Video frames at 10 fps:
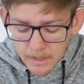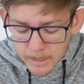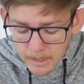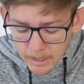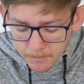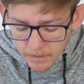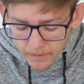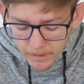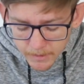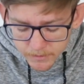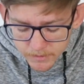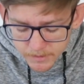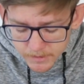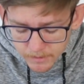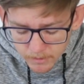And then
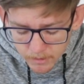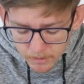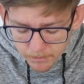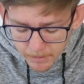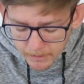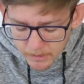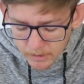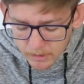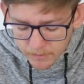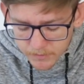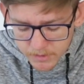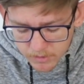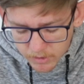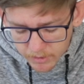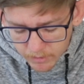just in the back here, I've just
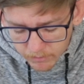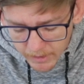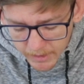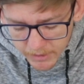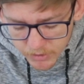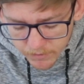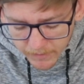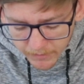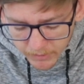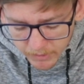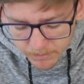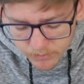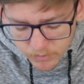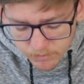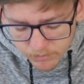got a range of other
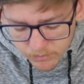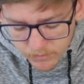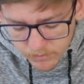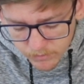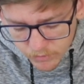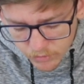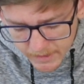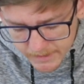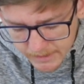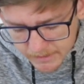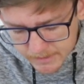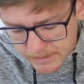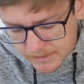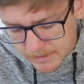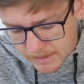dressings.